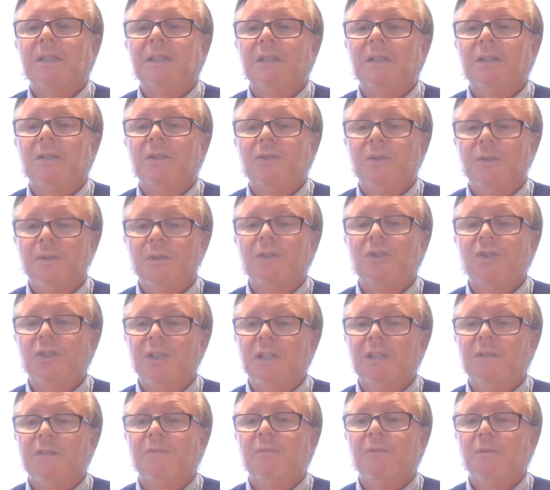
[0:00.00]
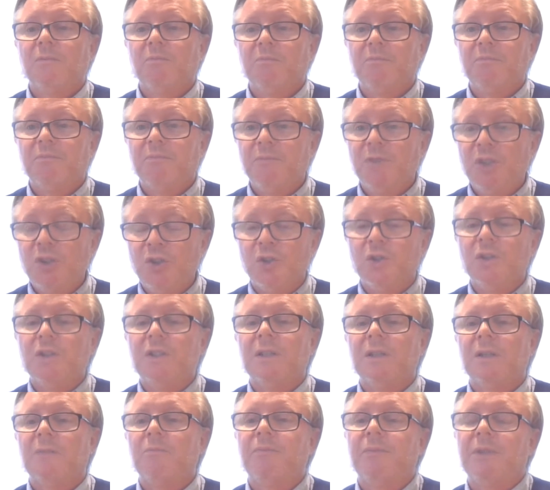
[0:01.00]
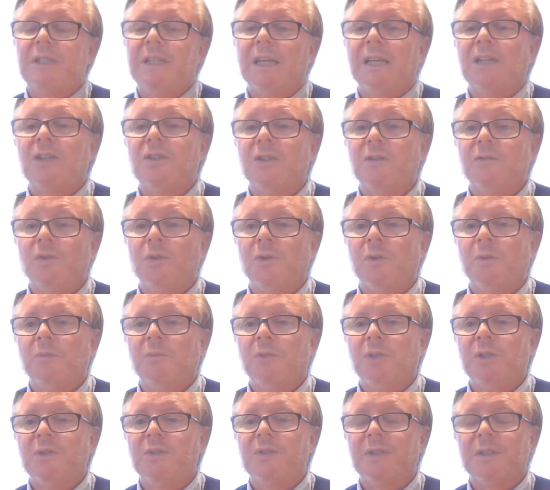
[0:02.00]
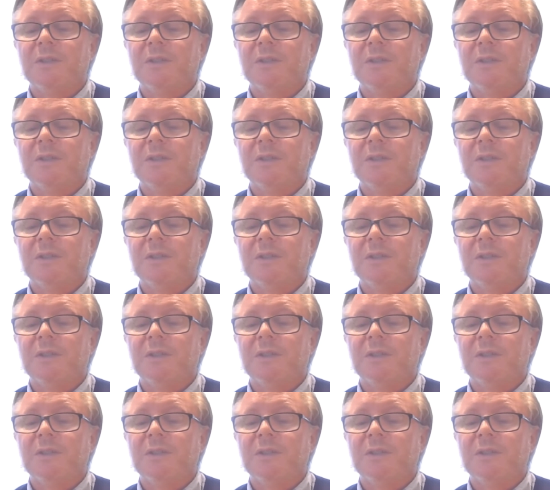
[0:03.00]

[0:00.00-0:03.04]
D to achieve good protection of your immune